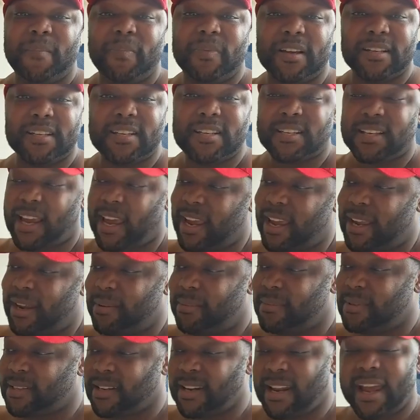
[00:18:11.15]
the
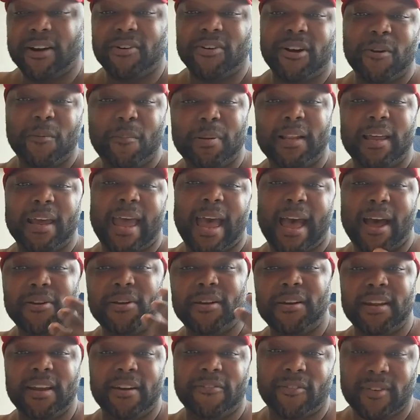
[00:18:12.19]
same scenario play
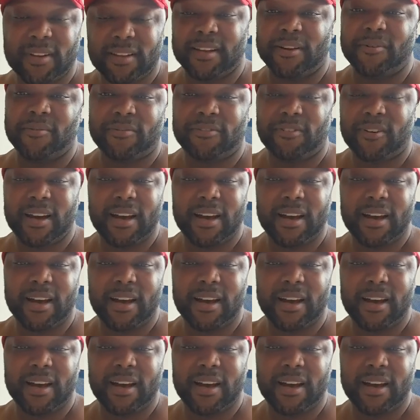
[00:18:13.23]
out differently